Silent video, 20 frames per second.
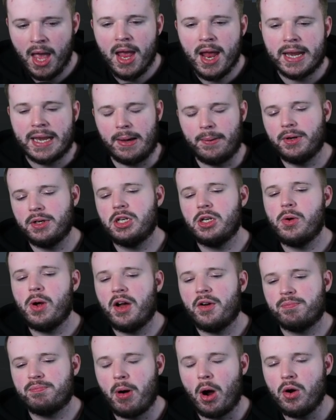Now, I do
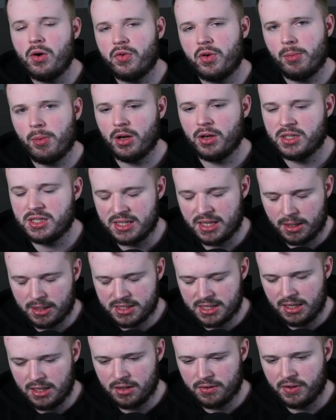have both of my
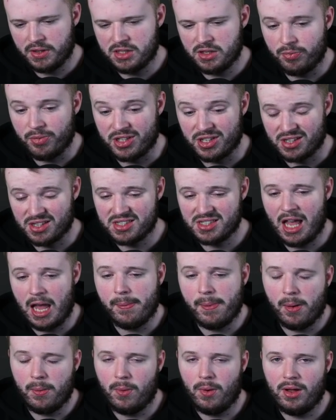centre defensive mids on stay
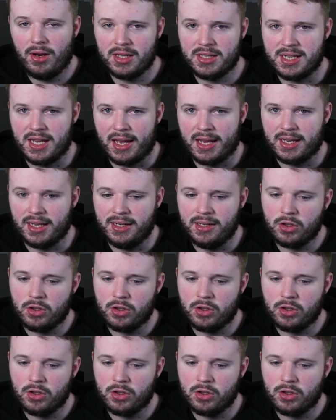back while attacking,